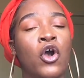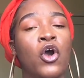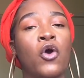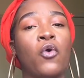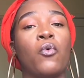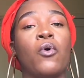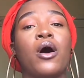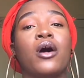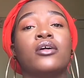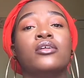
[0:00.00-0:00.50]

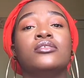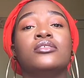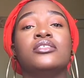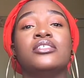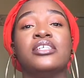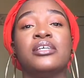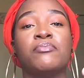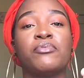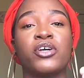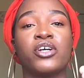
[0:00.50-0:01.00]
while
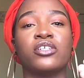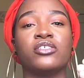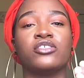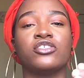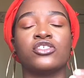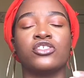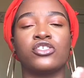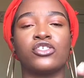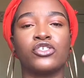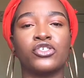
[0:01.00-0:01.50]
deep
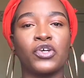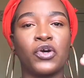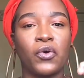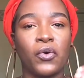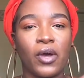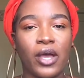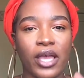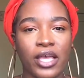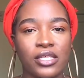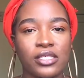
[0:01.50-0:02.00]
conditioners go
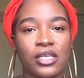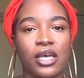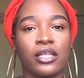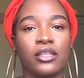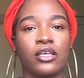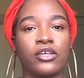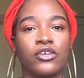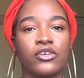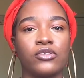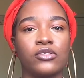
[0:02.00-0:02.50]
inside the
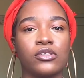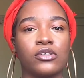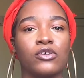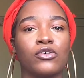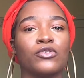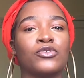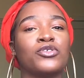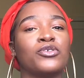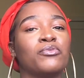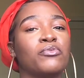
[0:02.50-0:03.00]
cuticle
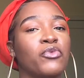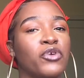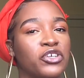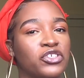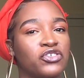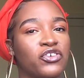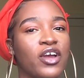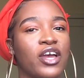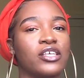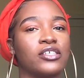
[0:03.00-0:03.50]
to
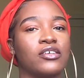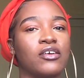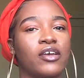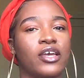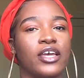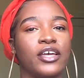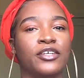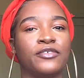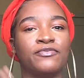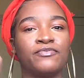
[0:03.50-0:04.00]
moisturize your
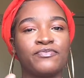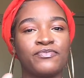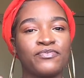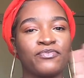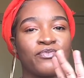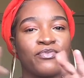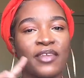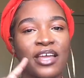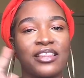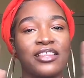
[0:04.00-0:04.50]
hair.
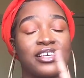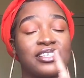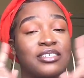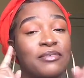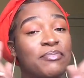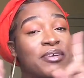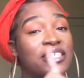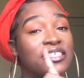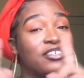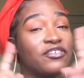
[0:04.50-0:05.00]
There's a
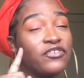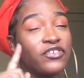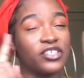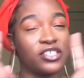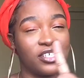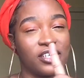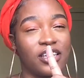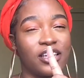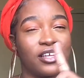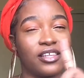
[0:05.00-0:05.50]
big difference
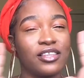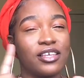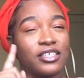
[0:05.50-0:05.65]
here.